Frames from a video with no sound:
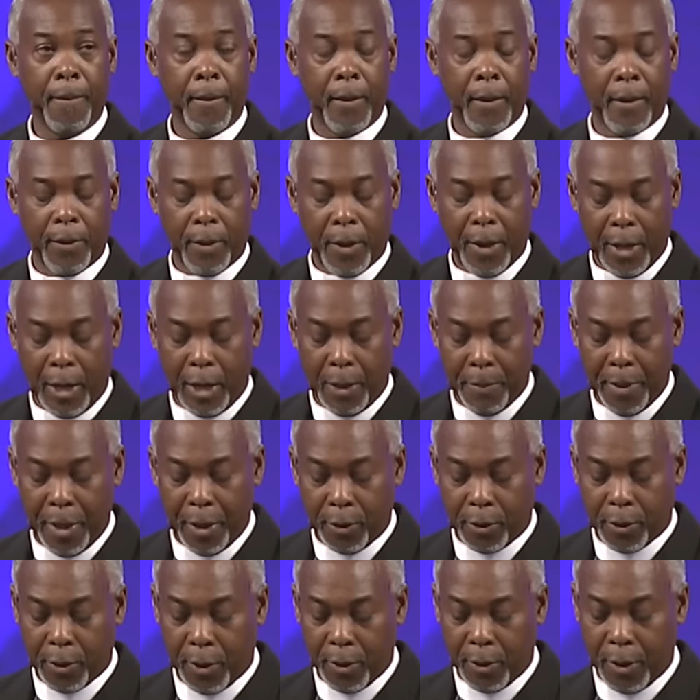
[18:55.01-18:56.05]
the
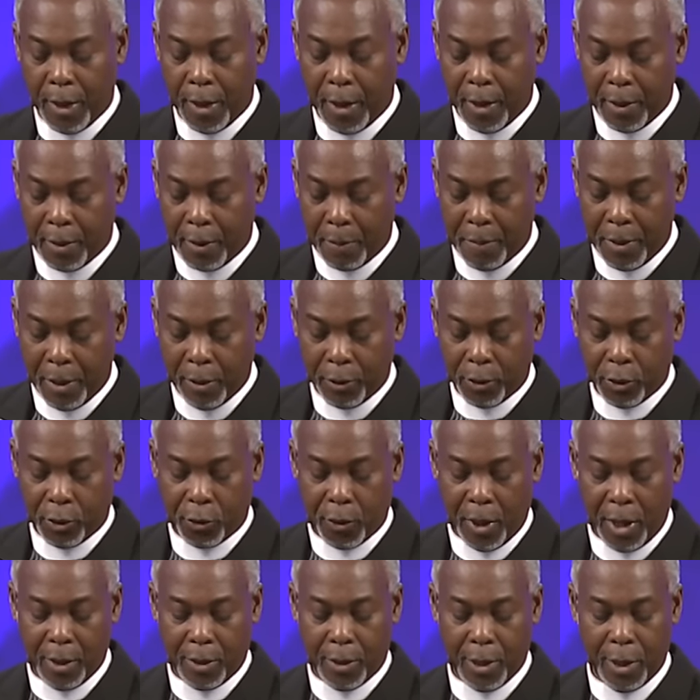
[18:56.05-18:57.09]
elements are there to build
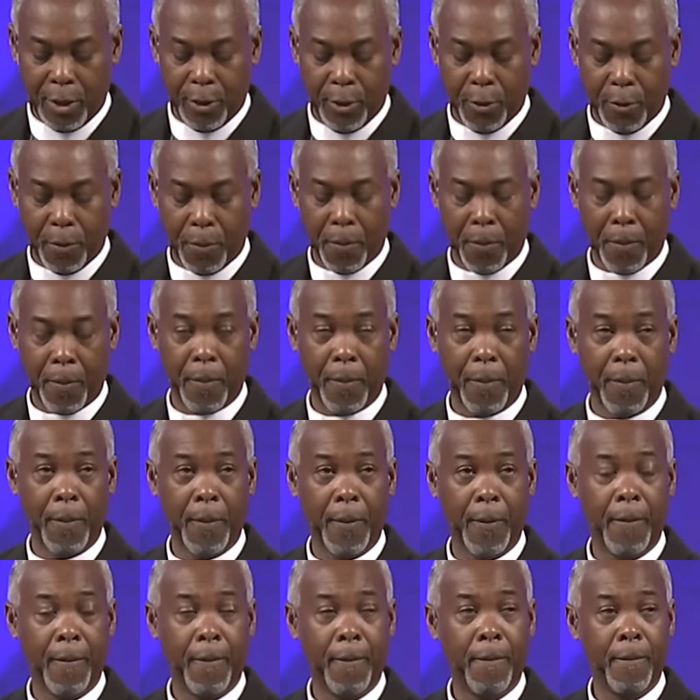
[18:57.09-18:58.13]
strength in you,
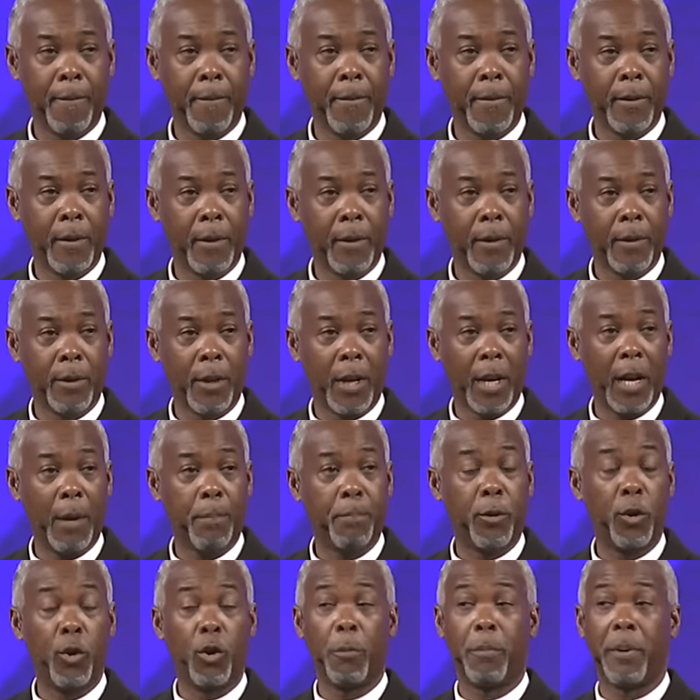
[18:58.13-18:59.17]
to
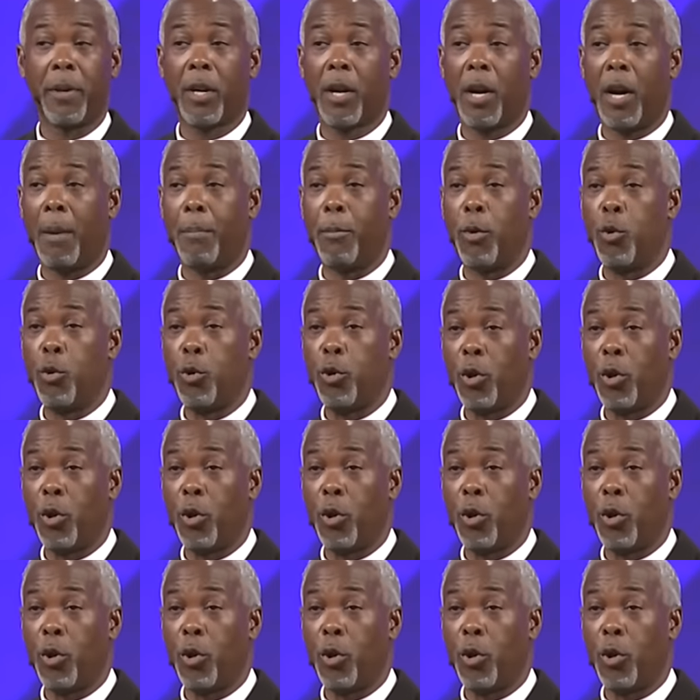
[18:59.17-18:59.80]
help you to become who you're